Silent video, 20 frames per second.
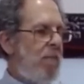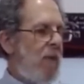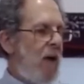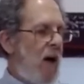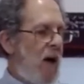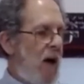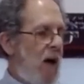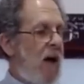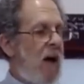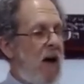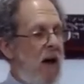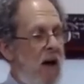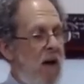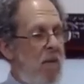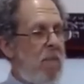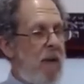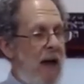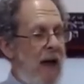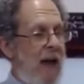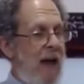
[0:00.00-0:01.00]

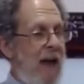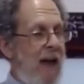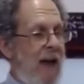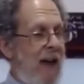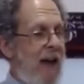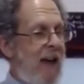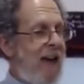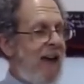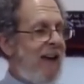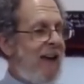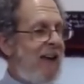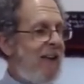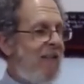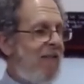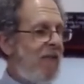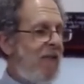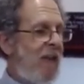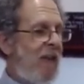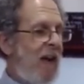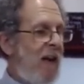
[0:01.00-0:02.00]

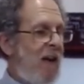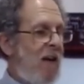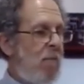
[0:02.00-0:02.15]
Amen.